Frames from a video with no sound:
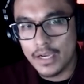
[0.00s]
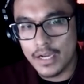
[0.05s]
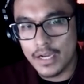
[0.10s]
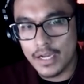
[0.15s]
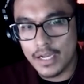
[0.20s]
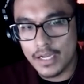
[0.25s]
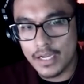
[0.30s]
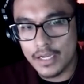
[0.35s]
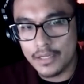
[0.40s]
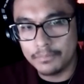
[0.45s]

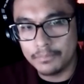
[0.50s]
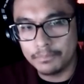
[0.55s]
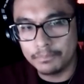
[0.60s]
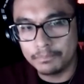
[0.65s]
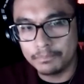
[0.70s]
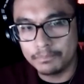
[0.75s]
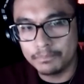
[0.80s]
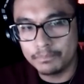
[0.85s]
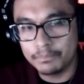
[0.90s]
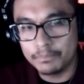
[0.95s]

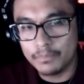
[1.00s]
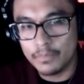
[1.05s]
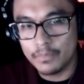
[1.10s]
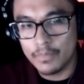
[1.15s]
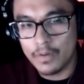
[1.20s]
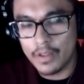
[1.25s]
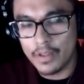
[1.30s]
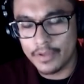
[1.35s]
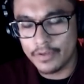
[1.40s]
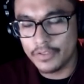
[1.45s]

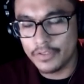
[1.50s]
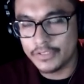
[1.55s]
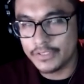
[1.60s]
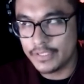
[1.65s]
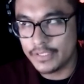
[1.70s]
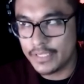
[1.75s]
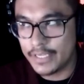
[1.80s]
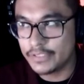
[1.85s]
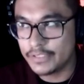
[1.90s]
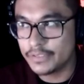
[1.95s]
All I know is
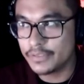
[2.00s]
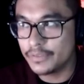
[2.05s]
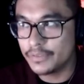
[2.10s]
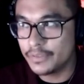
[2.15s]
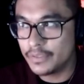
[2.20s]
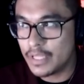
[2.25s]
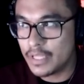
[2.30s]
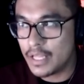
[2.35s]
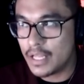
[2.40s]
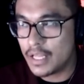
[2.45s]
in high
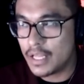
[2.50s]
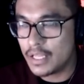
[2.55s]
school.